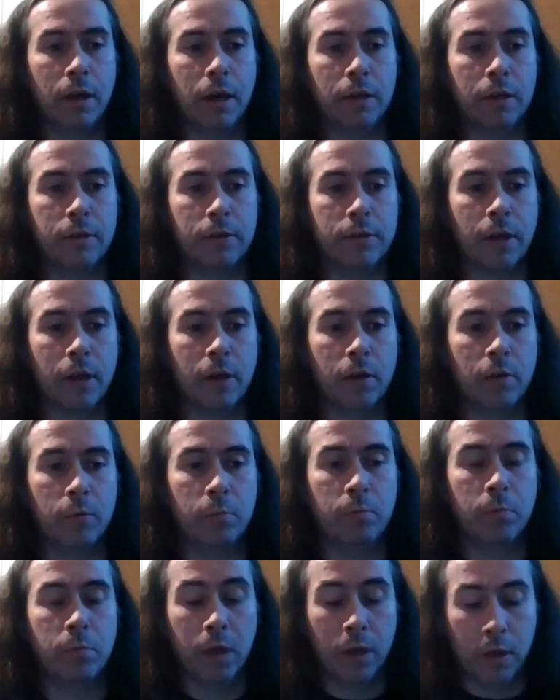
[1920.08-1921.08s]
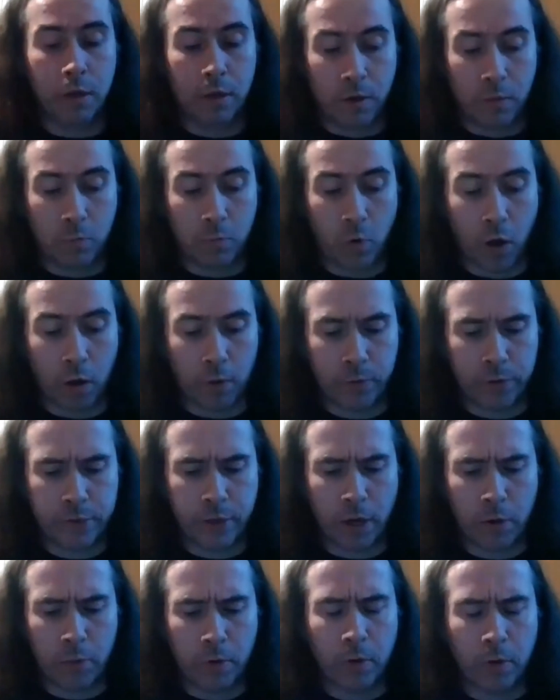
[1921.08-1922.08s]
And so what I was
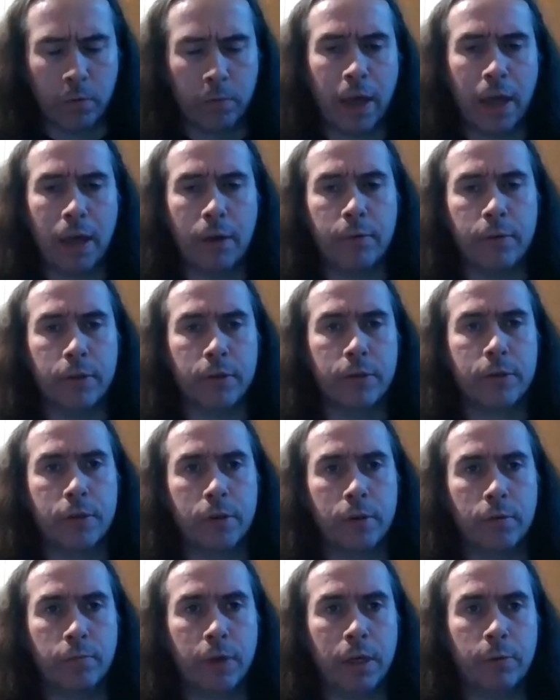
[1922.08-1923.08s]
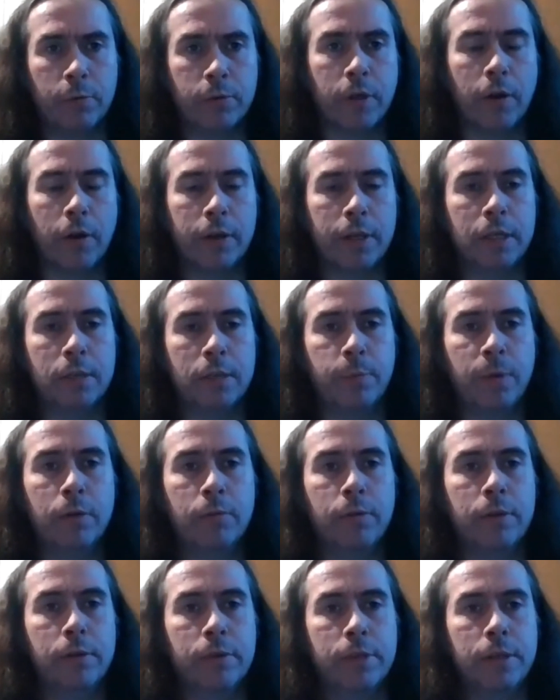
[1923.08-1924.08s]
shown on various real side
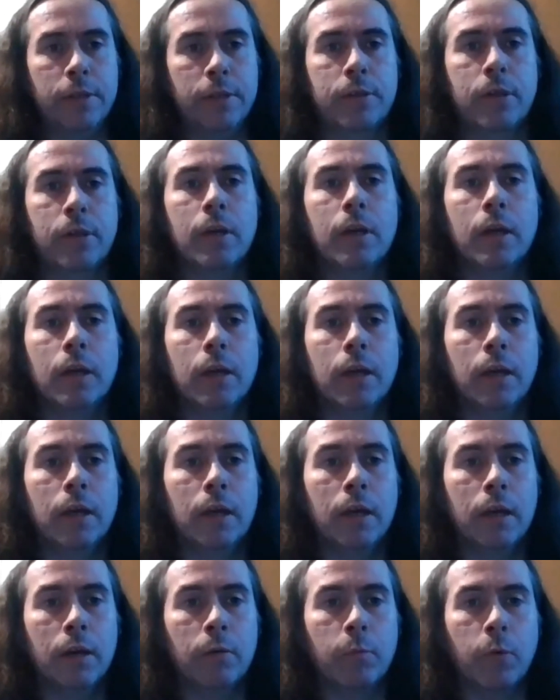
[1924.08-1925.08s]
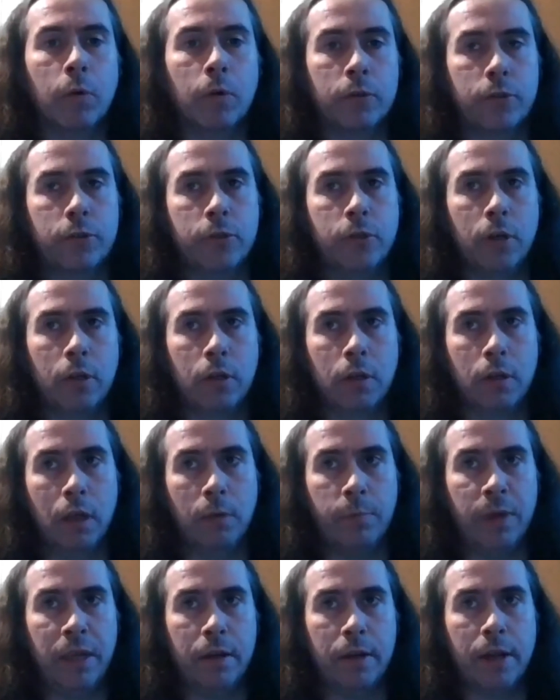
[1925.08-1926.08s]
experiences was,
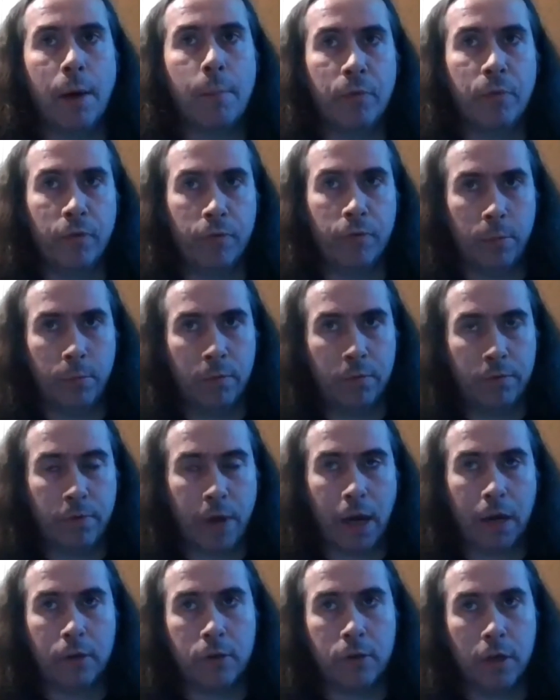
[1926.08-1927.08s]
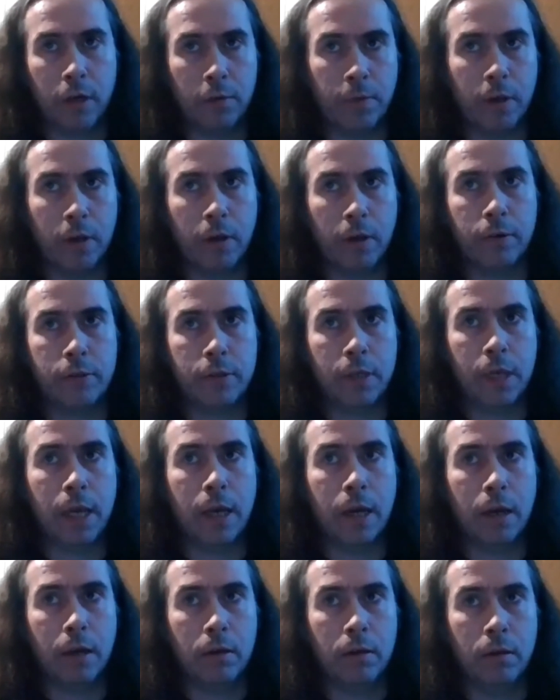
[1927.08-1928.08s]
there have been a number of them, in fact, over the last
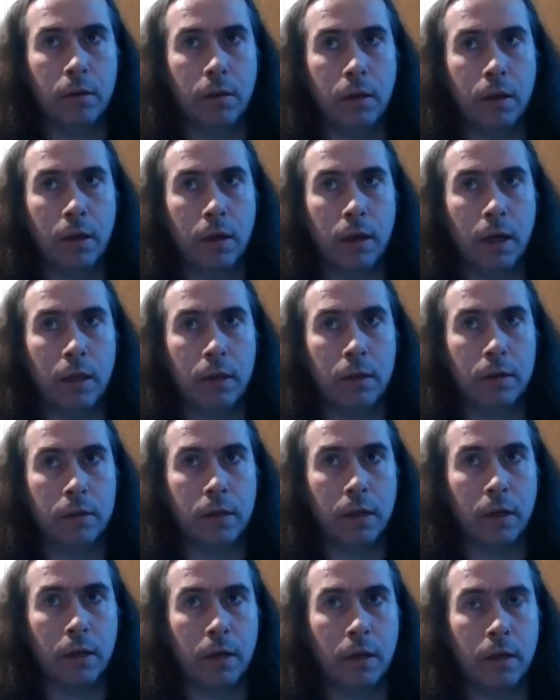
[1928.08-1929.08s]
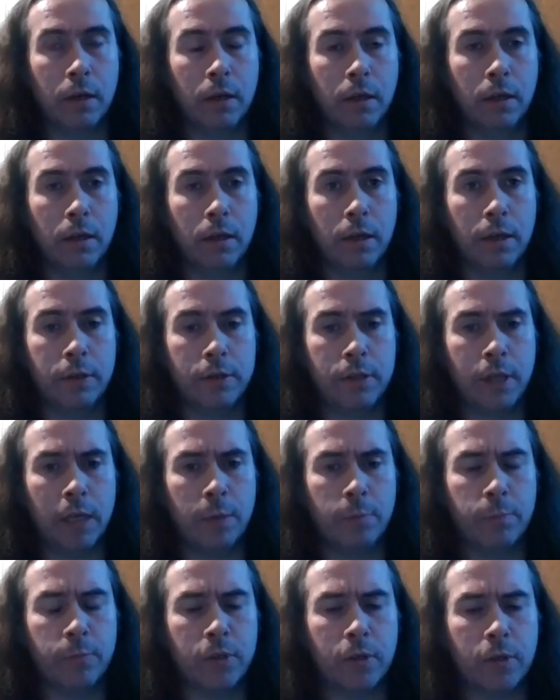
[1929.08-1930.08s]
year. And it
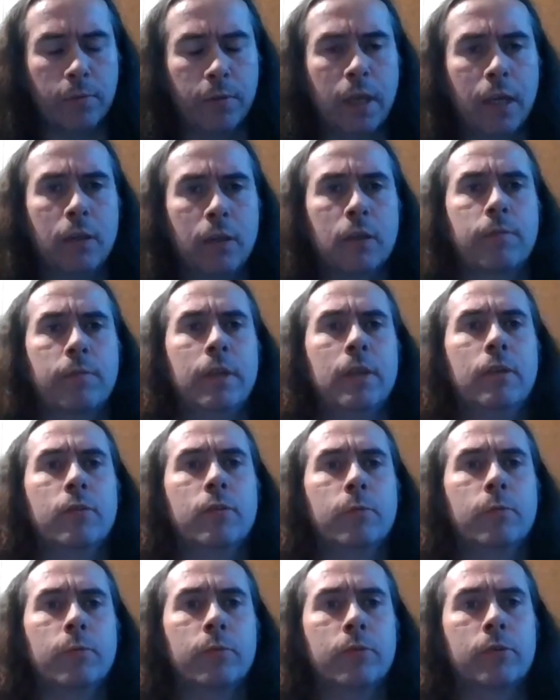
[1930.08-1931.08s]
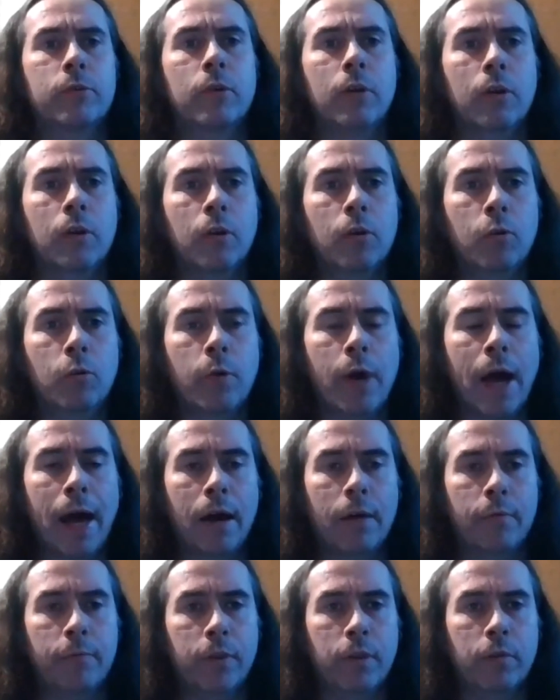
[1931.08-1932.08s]
seems that for the individuals who
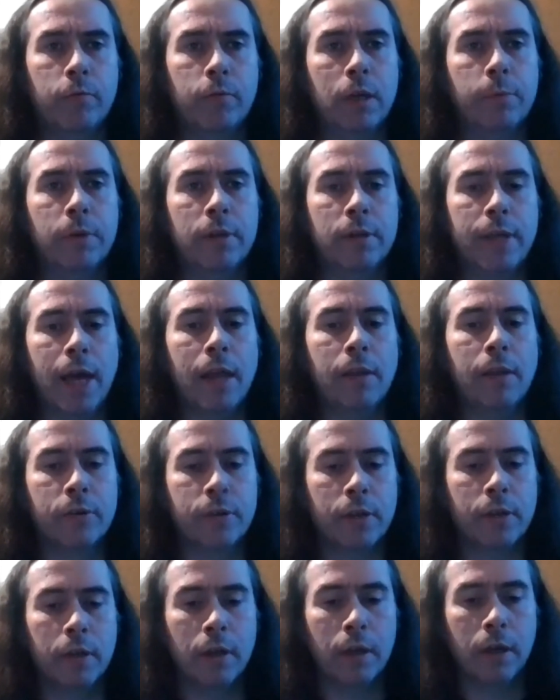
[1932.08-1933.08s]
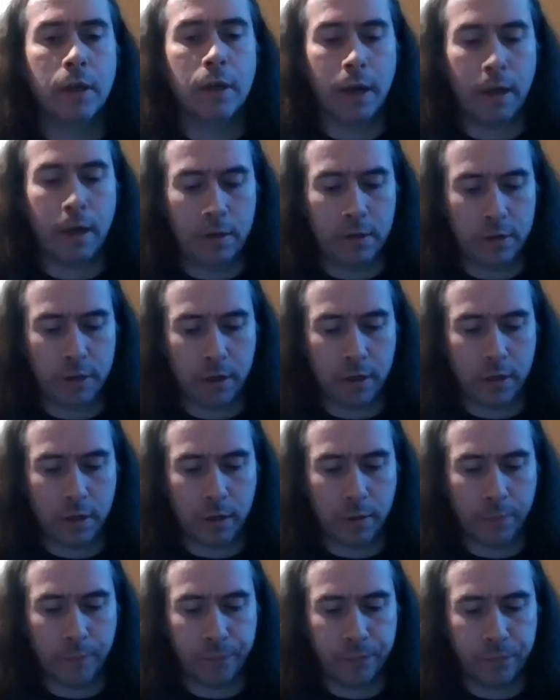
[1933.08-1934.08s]
have the real intent and
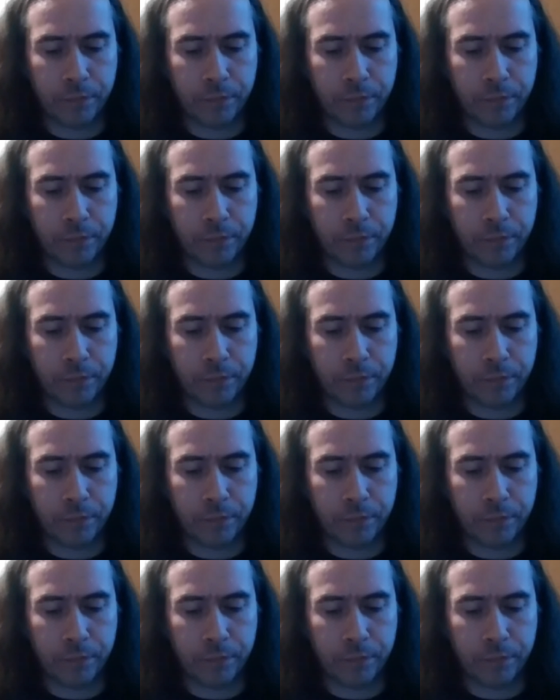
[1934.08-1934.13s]
are